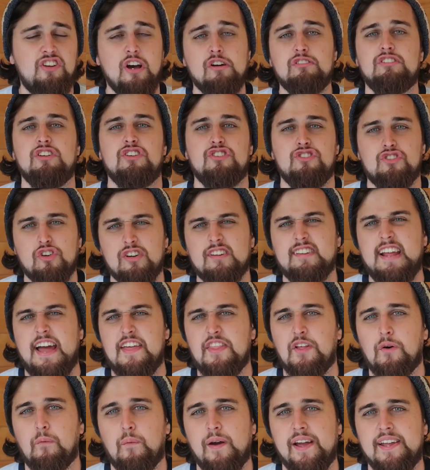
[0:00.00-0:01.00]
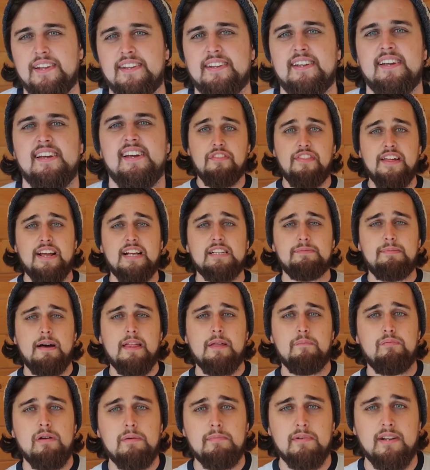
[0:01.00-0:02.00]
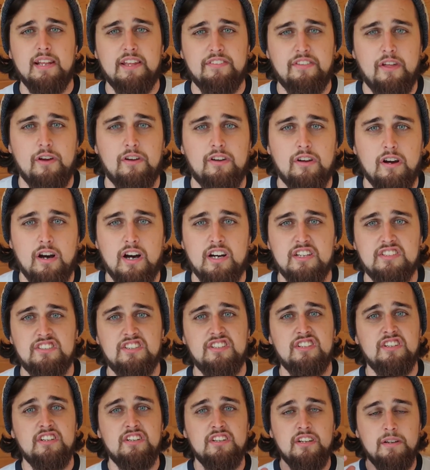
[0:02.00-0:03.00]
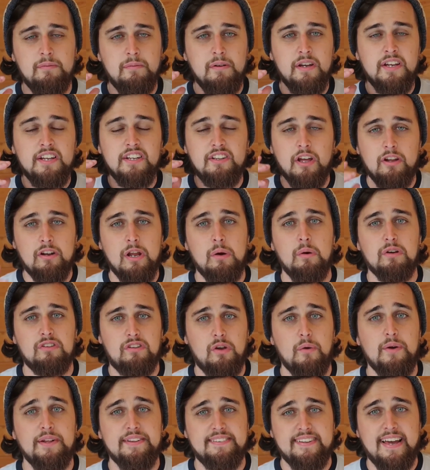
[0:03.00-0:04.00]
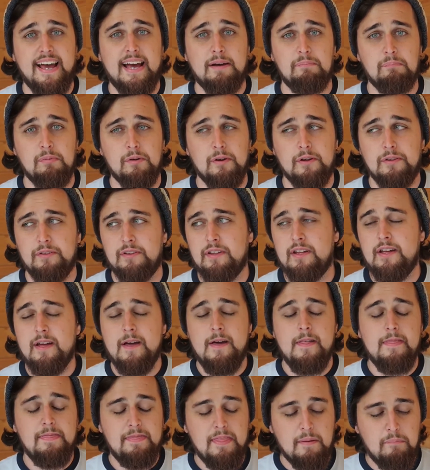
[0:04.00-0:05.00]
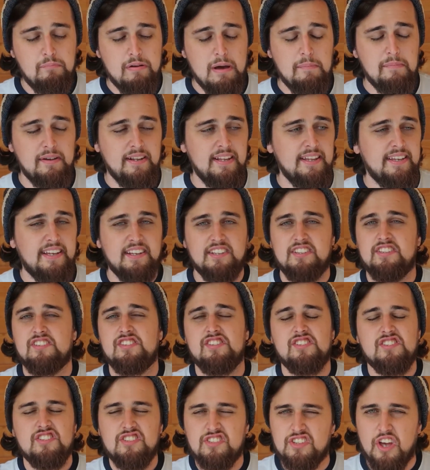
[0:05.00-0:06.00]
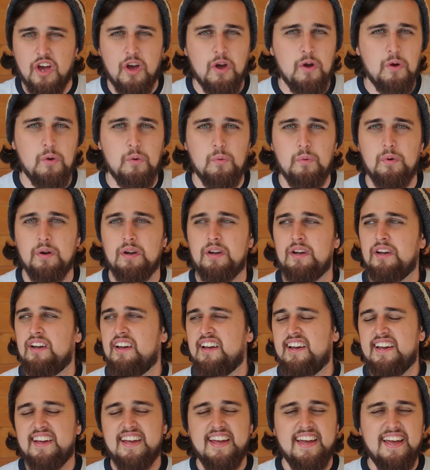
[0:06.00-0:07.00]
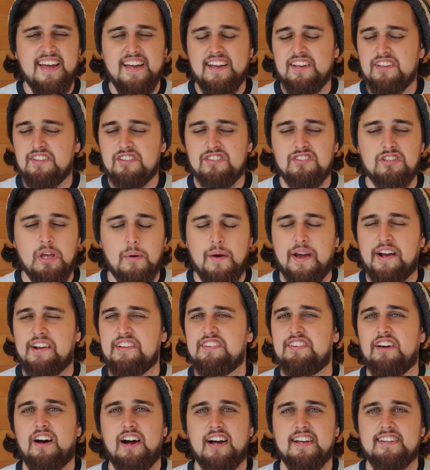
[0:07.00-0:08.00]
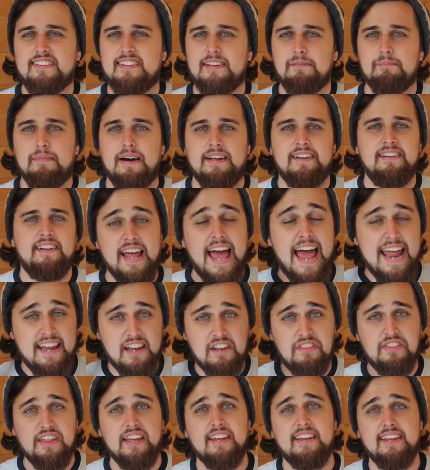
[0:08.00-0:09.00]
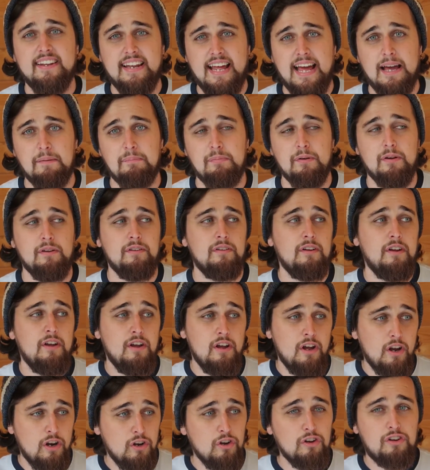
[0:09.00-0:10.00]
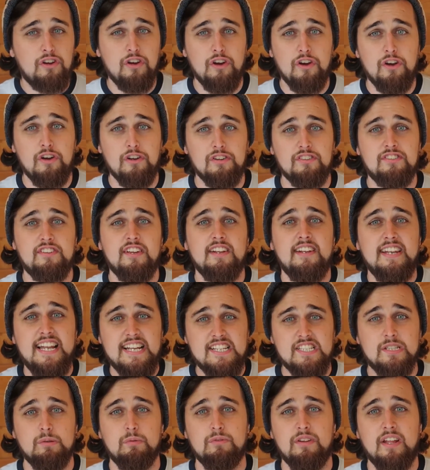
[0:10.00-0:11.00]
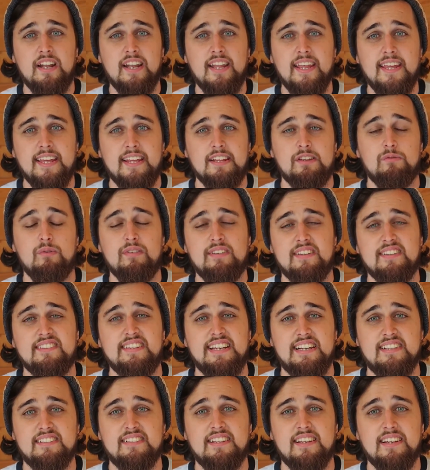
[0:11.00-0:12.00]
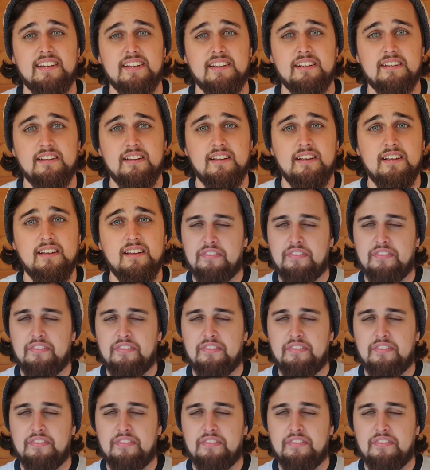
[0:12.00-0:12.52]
Chelsea should get the win. Things about the Premier League though, guys, you don't know what's going to happen. The Premier League is so exciting, man. Anything can happen. Look at us, Leicester won the league in 2016.